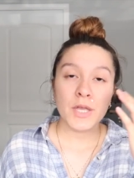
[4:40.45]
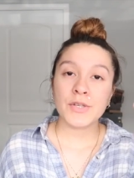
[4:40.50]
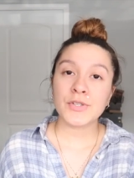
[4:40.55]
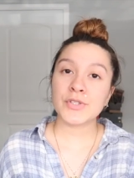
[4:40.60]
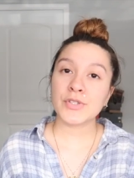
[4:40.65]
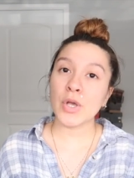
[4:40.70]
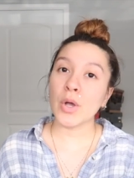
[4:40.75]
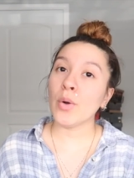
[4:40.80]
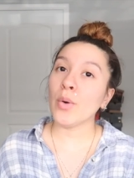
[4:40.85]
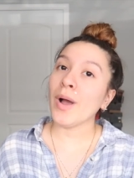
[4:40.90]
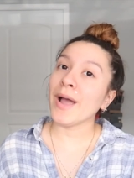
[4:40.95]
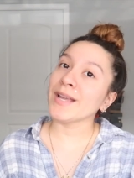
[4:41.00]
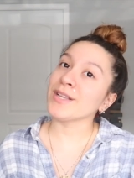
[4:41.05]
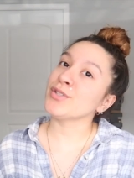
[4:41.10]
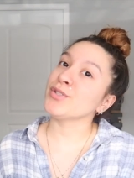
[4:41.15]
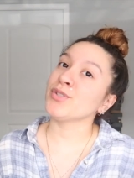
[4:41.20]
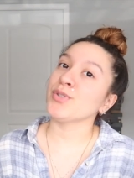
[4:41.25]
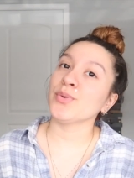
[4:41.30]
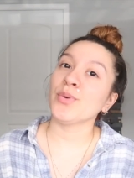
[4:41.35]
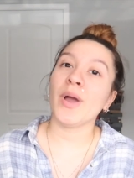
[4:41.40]
So I
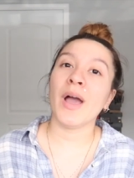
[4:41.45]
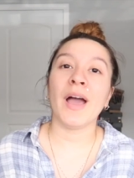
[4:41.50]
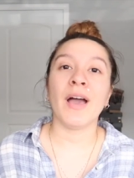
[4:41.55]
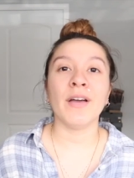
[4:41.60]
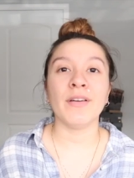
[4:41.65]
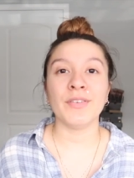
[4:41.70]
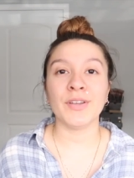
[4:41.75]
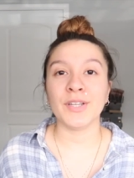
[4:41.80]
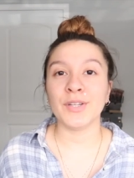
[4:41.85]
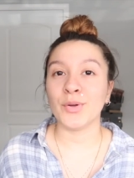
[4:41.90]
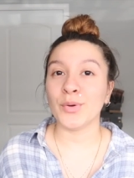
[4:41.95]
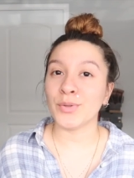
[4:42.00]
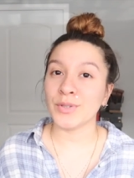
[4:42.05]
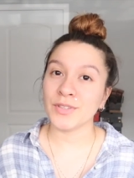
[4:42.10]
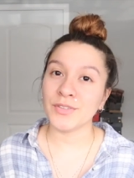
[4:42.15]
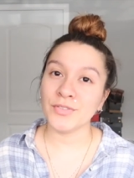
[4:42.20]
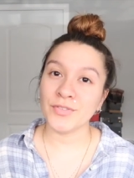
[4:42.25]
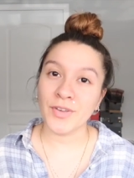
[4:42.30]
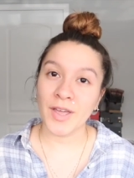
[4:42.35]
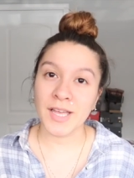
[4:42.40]
do have an
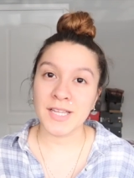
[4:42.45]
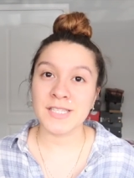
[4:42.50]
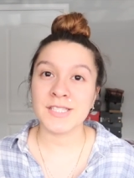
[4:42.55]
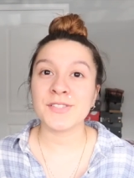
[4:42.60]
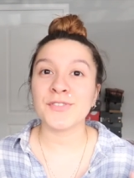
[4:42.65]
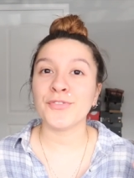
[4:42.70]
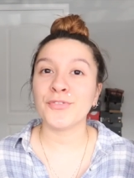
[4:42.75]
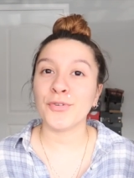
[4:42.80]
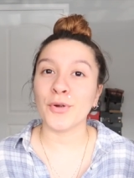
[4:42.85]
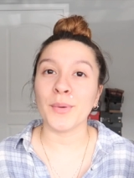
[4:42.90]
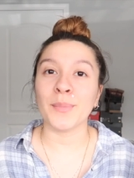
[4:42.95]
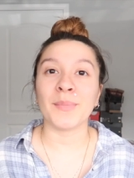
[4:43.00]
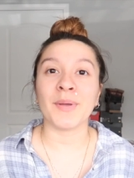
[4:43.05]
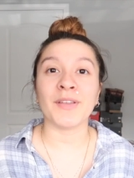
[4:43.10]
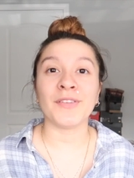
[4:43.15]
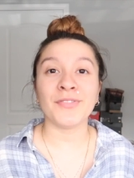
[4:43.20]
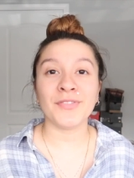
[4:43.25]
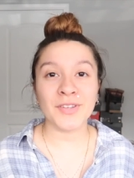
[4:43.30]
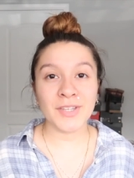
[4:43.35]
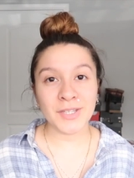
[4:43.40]
OnlyFans for
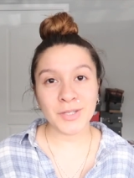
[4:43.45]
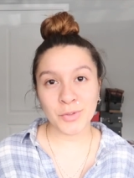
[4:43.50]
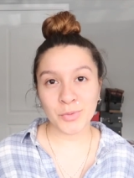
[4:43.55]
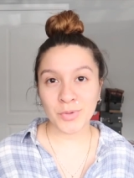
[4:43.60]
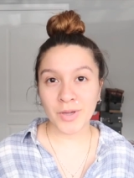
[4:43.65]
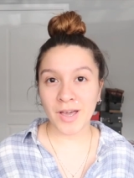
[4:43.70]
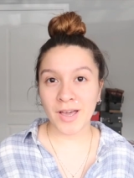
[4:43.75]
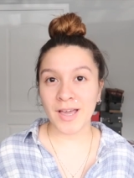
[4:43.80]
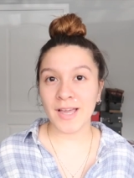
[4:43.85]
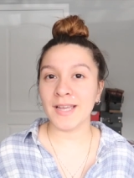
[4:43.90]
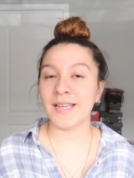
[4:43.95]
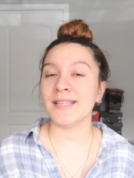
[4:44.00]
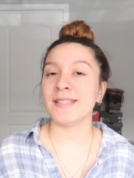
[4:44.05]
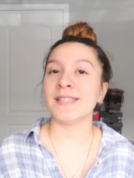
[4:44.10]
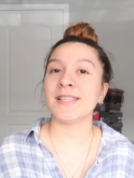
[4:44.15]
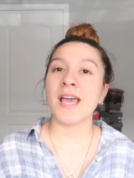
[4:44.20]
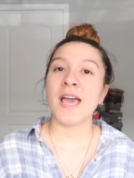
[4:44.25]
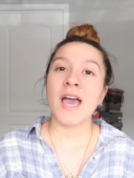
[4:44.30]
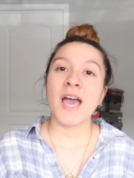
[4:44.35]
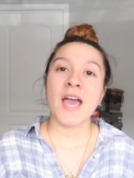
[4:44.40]
my feet, you
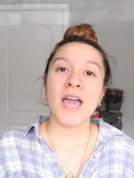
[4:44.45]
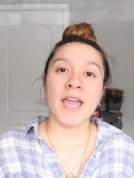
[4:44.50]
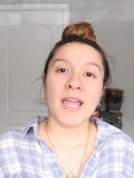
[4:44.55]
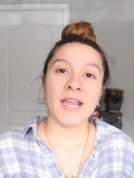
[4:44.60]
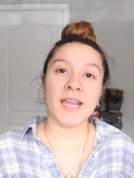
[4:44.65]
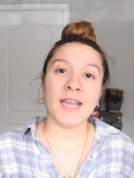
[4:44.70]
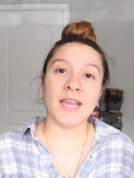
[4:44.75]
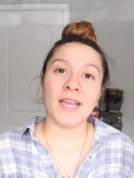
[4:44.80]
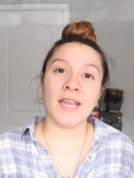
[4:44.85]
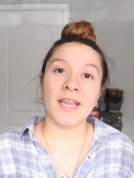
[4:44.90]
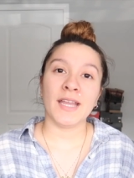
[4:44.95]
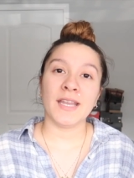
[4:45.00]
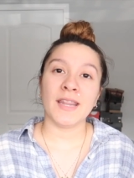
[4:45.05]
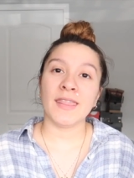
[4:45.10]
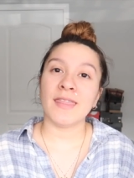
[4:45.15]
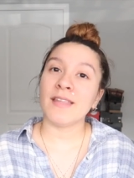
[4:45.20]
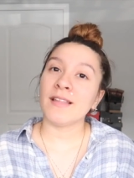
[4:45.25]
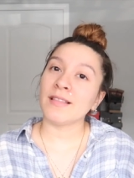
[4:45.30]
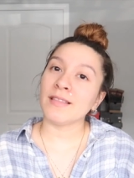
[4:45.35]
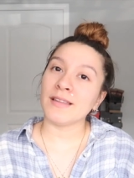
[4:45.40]
guys,
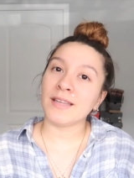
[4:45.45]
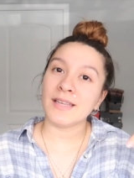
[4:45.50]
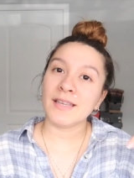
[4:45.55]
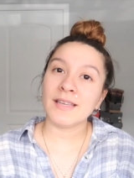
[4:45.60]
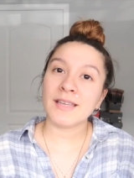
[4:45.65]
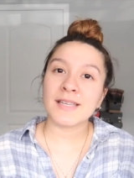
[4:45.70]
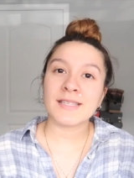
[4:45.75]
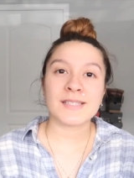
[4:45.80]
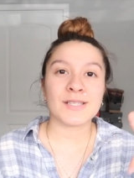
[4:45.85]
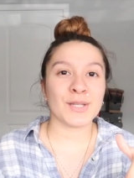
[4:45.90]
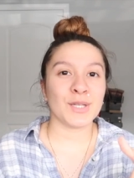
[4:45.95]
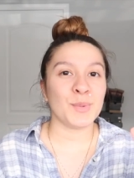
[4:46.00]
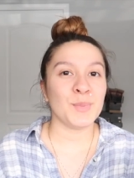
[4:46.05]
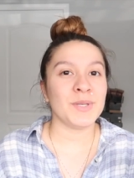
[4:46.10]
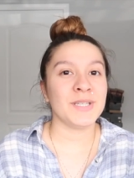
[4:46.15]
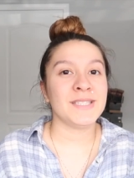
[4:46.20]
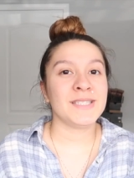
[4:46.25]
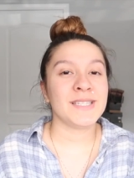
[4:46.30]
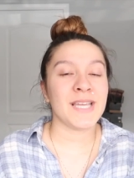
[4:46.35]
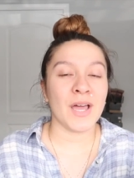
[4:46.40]
and the link is going to
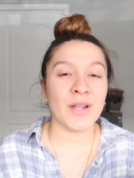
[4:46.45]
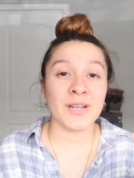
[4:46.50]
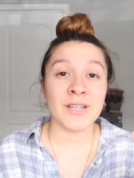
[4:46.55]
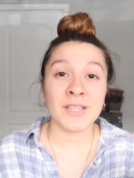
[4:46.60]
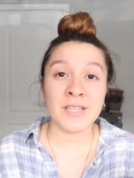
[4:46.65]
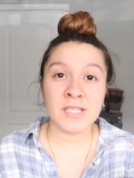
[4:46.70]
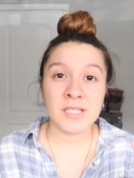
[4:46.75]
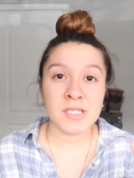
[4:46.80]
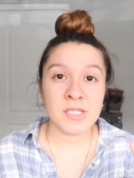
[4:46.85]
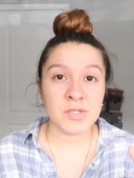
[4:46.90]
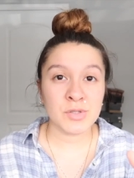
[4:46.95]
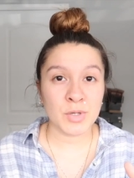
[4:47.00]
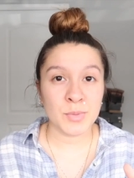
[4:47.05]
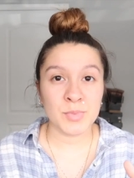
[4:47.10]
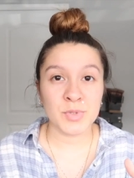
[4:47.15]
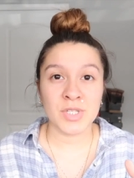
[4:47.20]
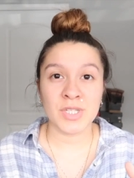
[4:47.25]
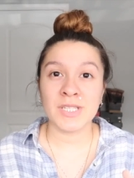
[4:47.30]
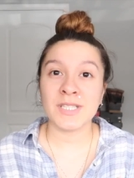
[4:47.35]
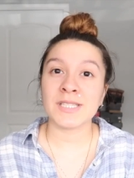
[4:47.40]
be down in the
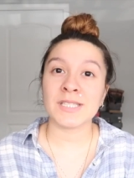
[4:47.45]
description.